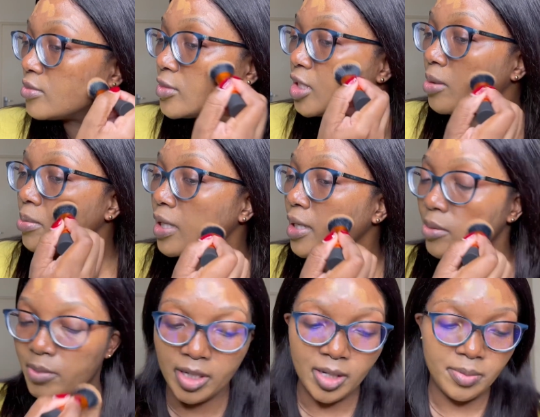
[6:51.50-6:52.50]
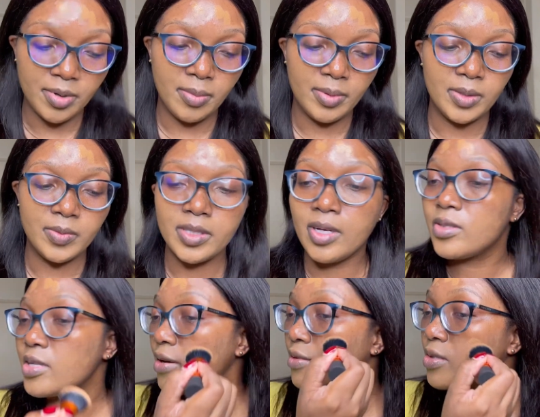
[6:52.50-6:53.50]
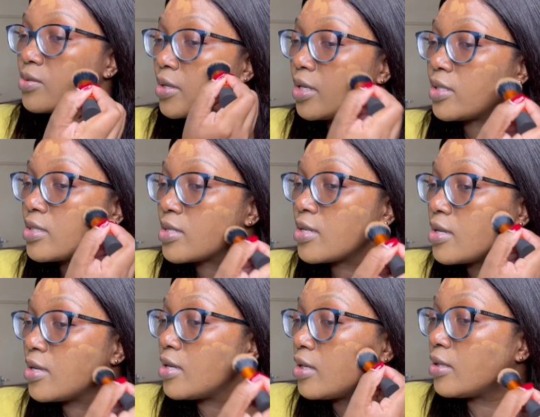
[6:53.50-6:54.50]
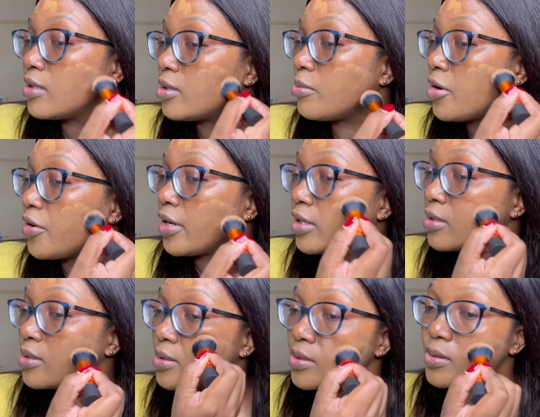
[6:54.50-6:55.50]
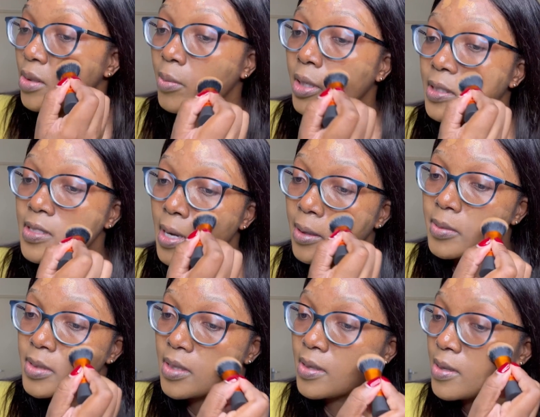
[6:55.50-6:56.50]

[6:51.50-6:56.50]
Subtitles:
apply your makeup properly without having to hit the mirror so many times.